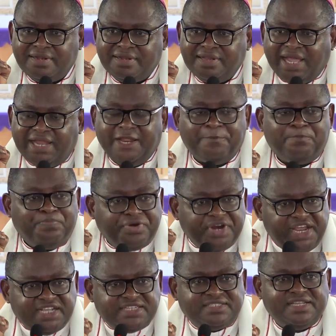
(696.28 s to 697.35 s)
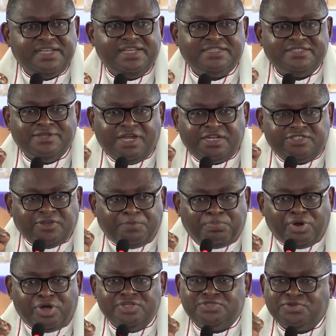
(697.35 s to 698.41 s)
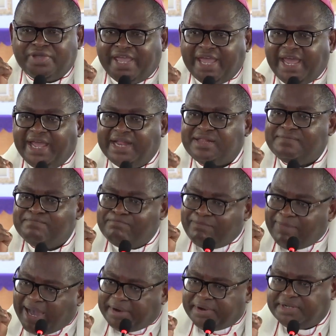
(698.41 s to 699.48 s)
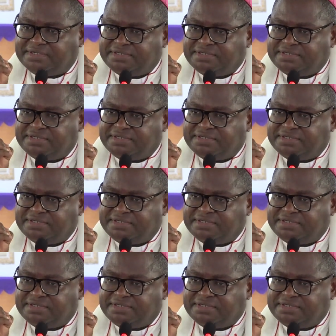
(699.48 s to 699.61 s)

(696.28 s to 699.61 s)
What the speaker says: that a priest is not supposed to get married.